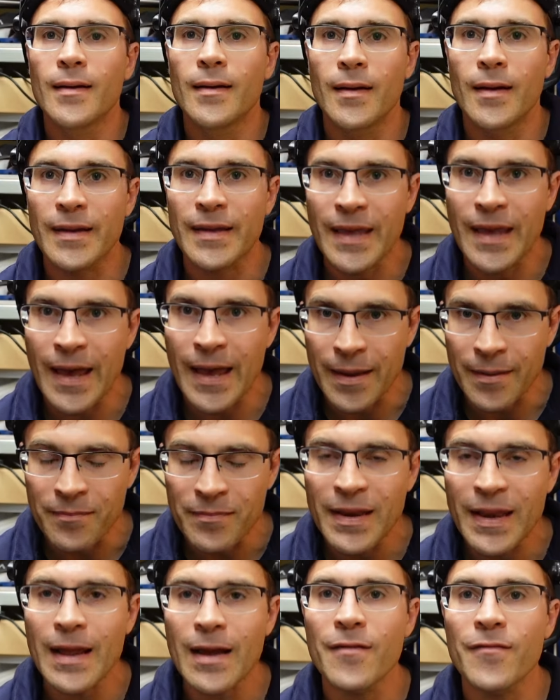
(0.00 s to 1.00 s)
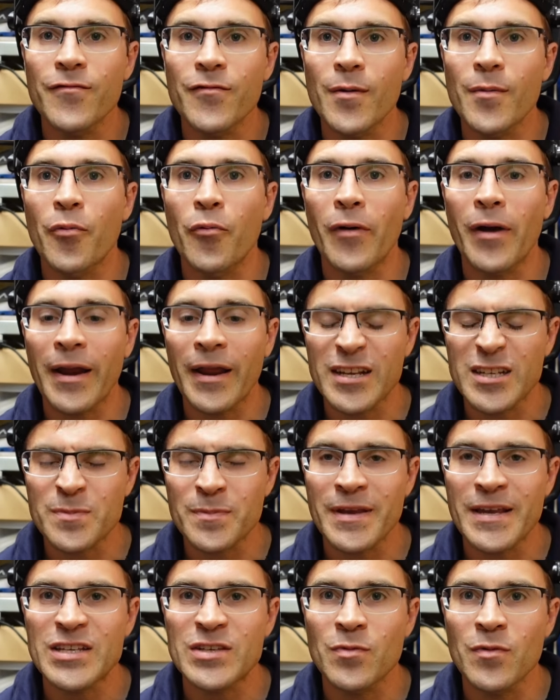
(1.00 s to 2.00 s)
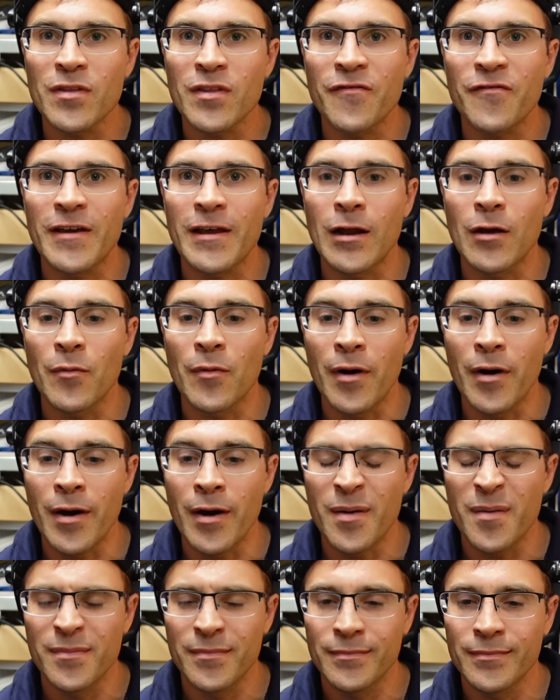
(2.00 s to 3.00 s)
Okay, now for a practice piece with the filler wire.